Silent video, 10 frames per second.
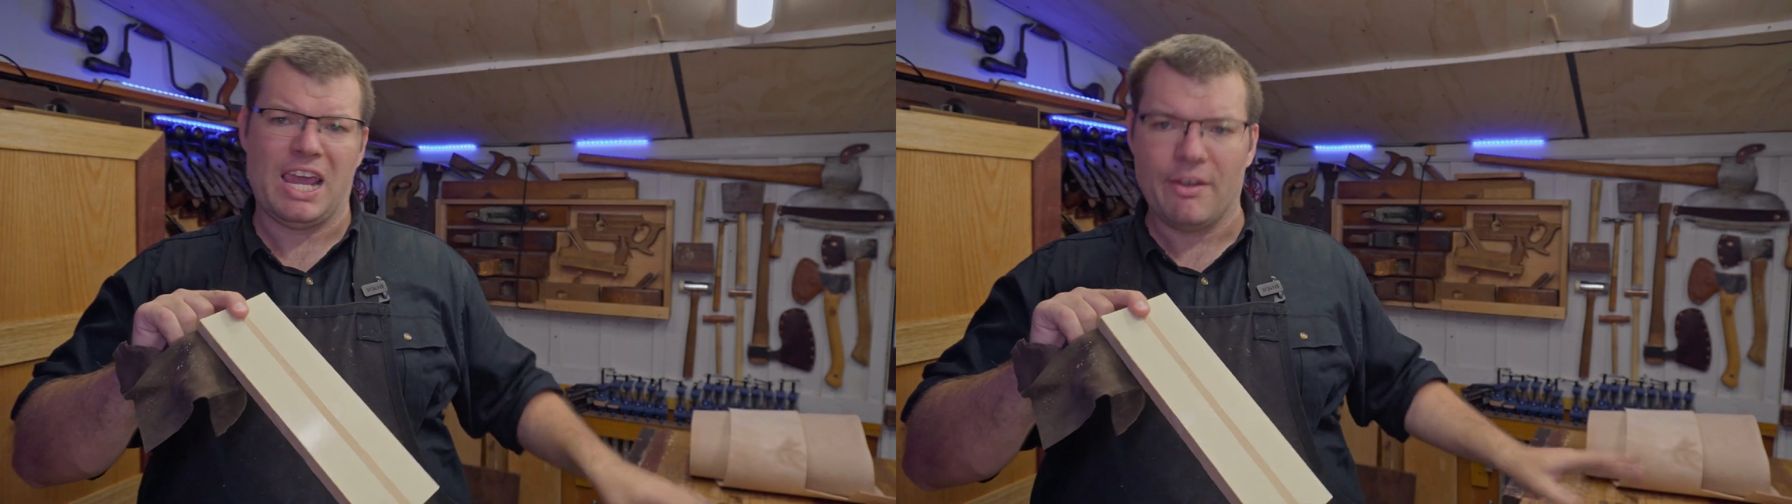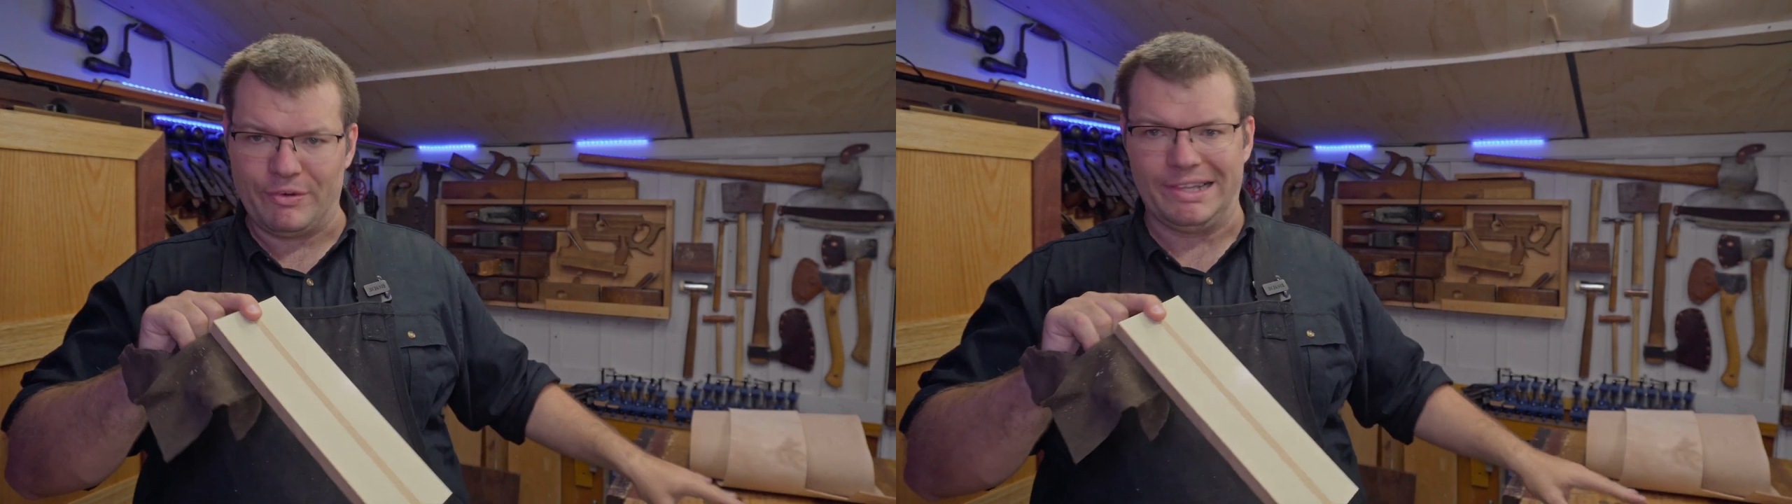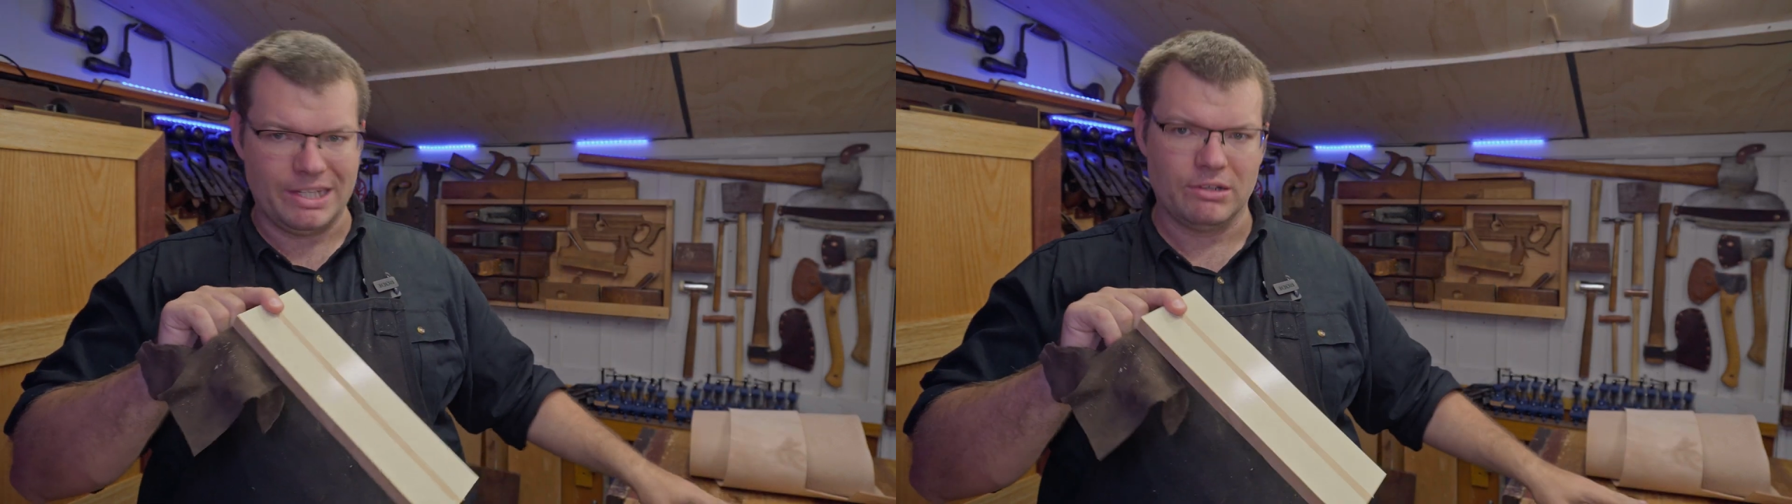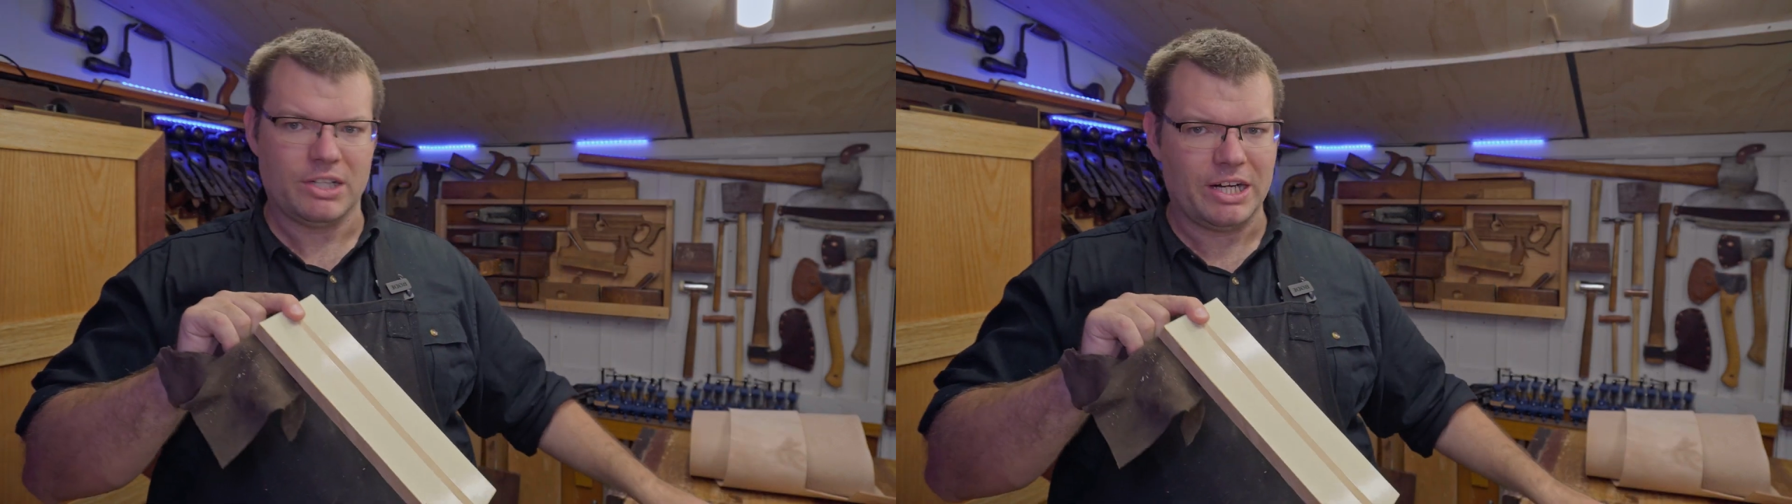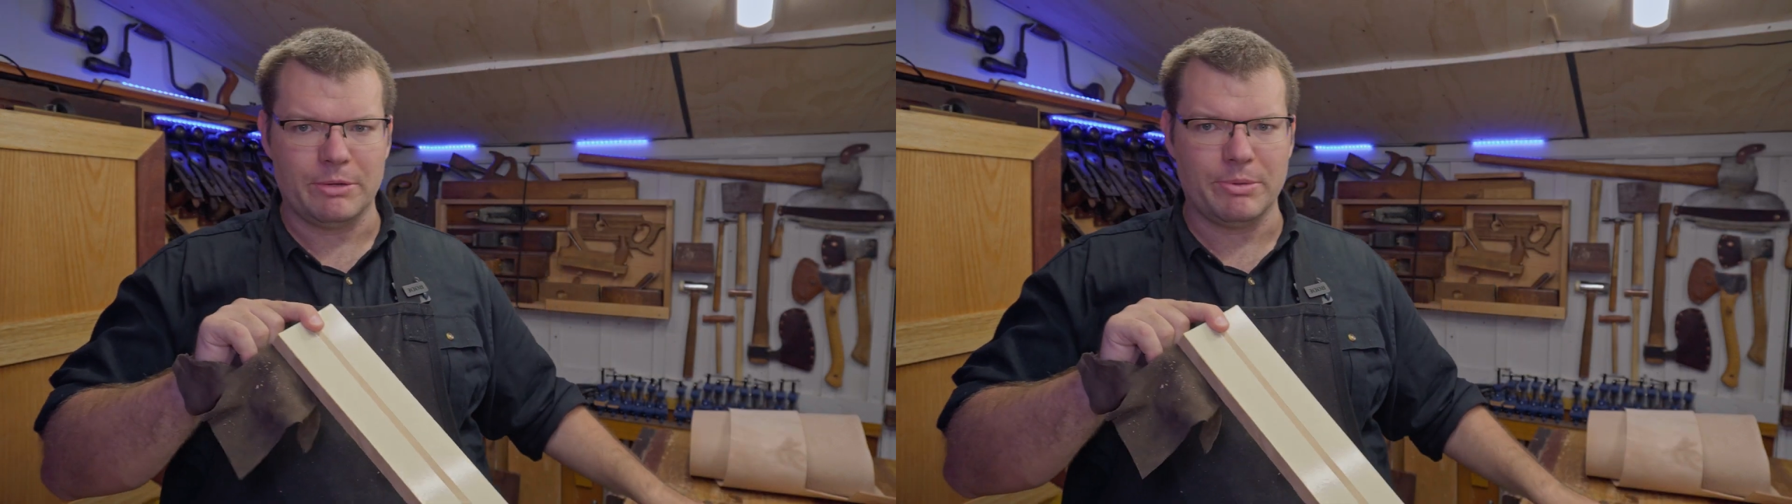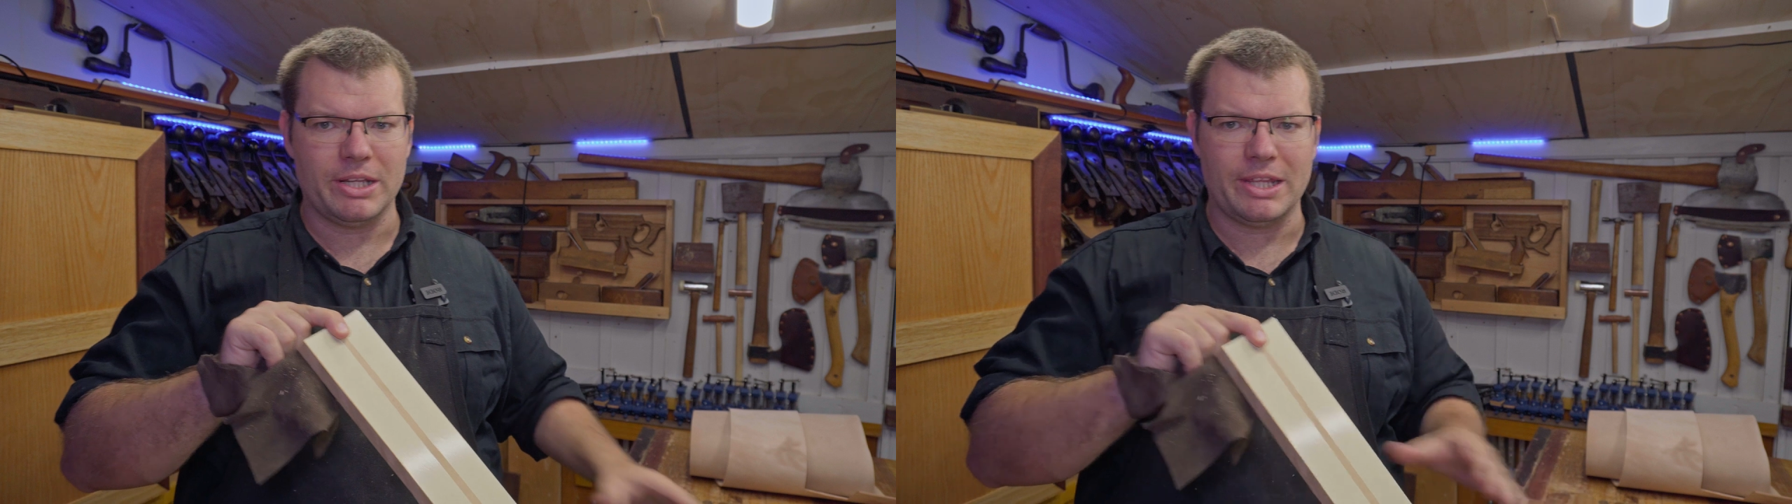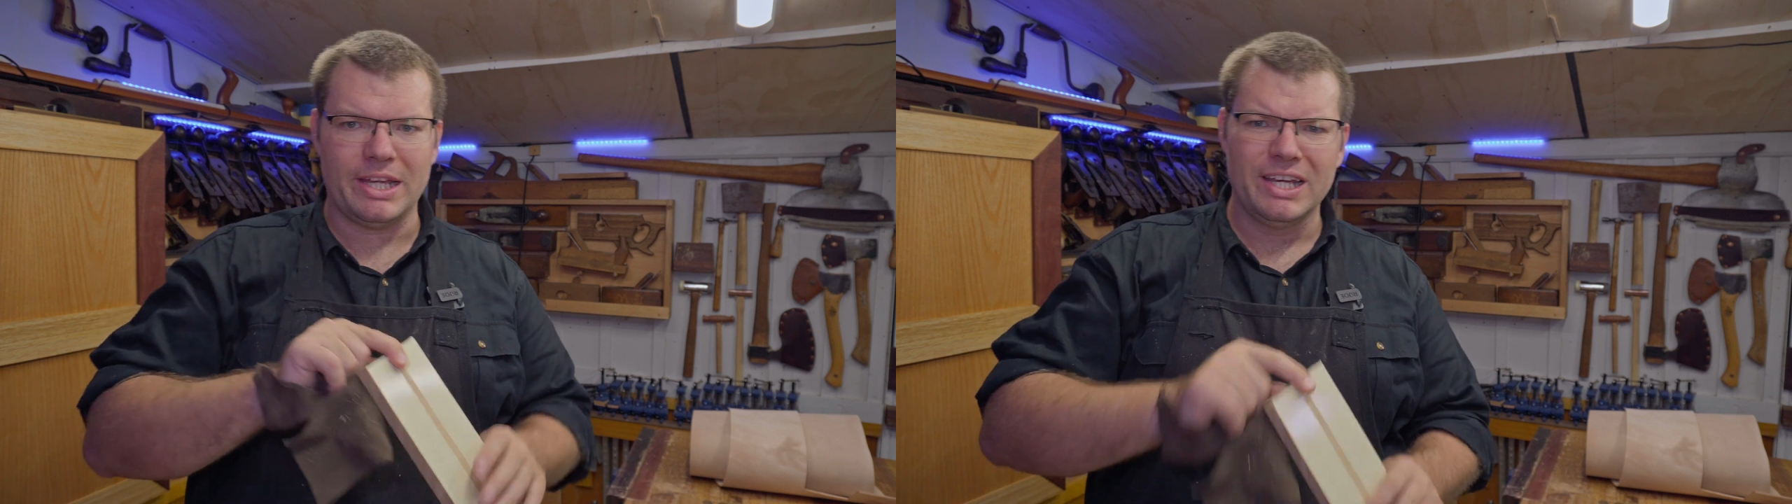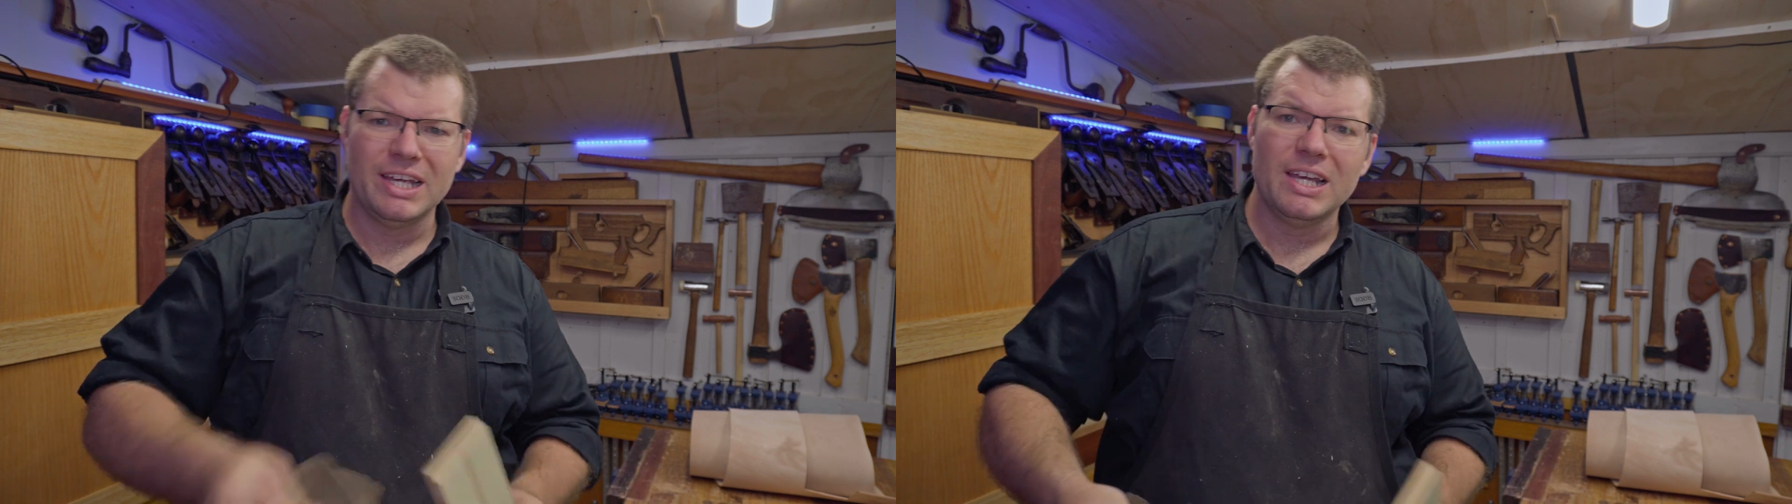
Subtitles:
every little tiny bit of that.